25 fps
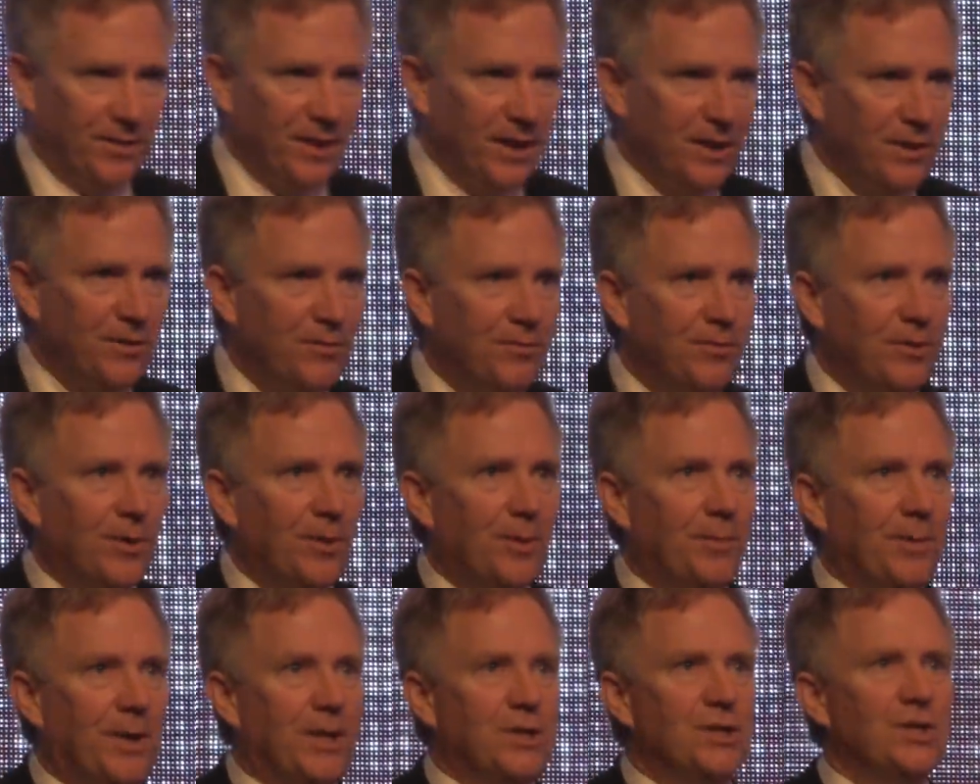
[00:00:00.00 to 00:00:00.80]
Thank you
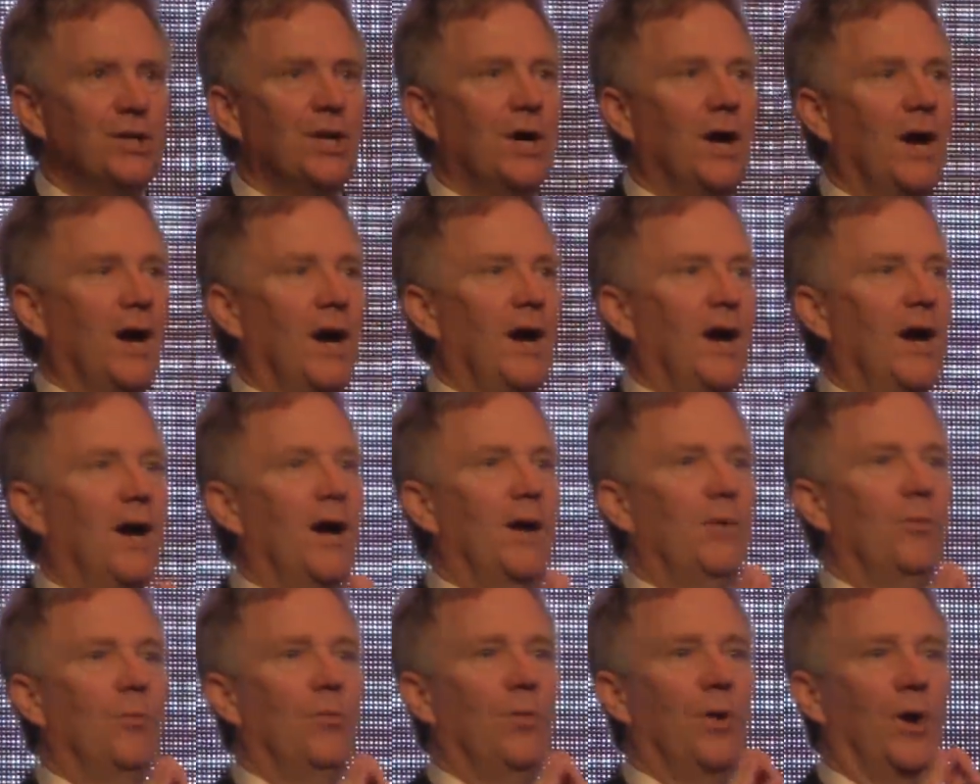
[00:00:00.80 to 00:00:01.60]
very much.
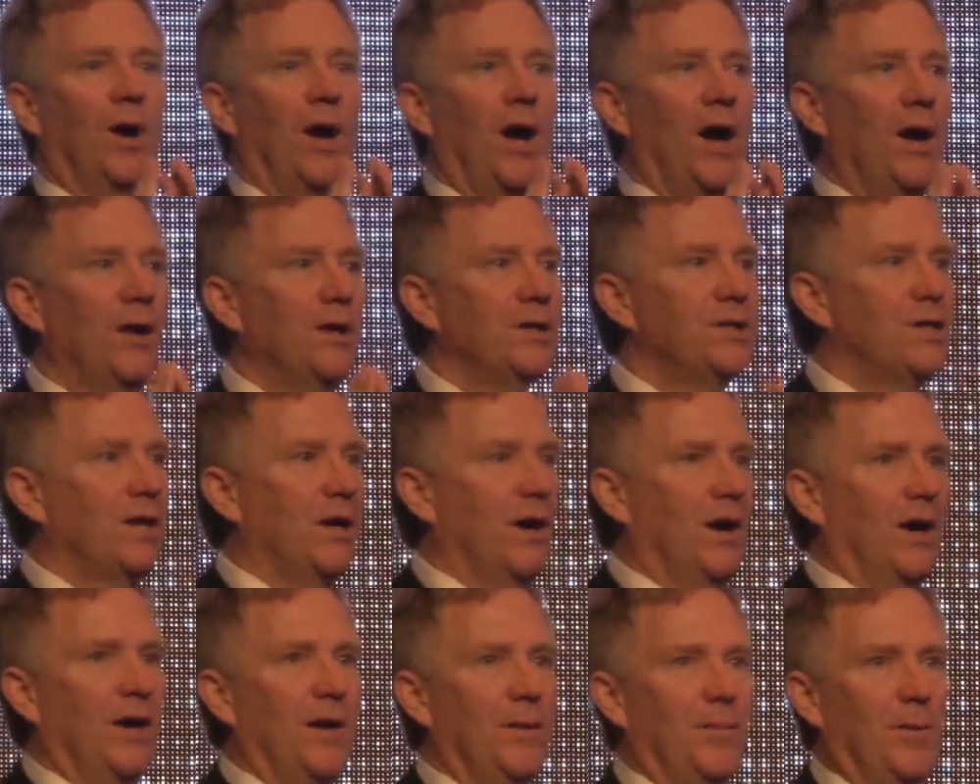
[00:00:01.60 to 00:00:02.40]
Uh, we're out of
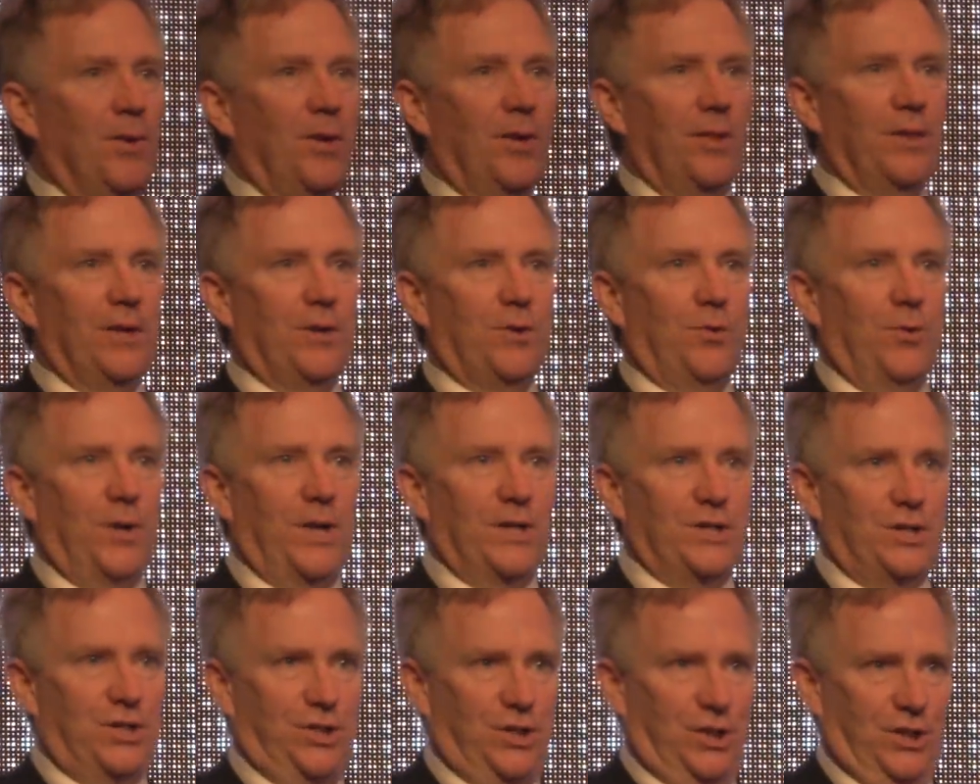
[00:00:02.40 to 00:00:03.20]
time on the
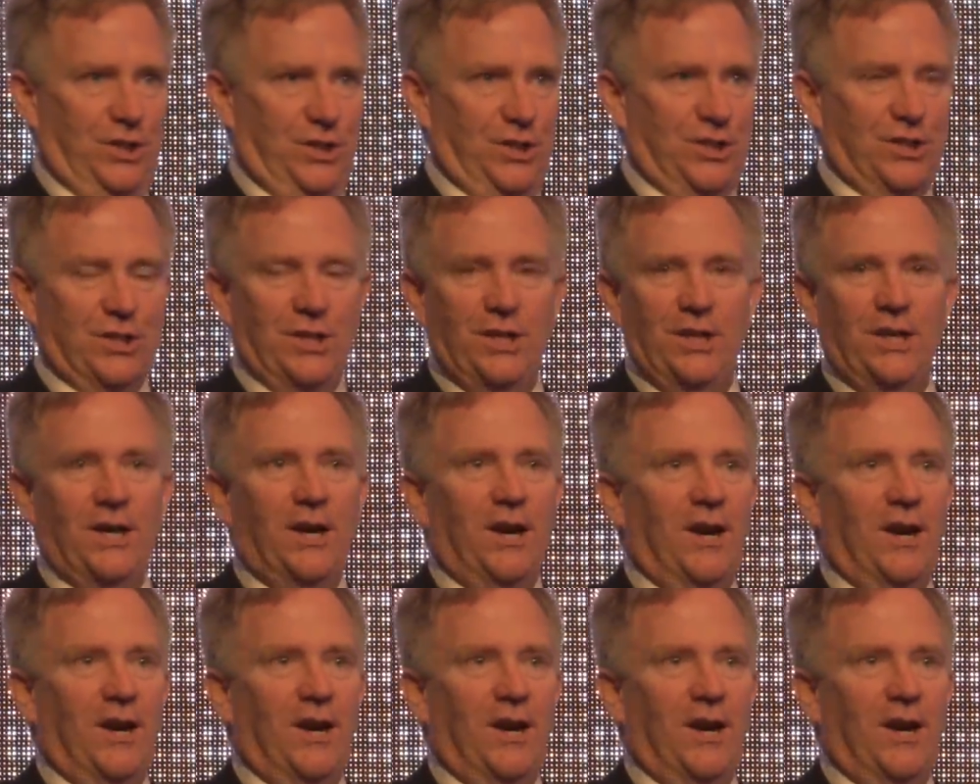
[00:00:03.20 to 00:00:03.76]
questions.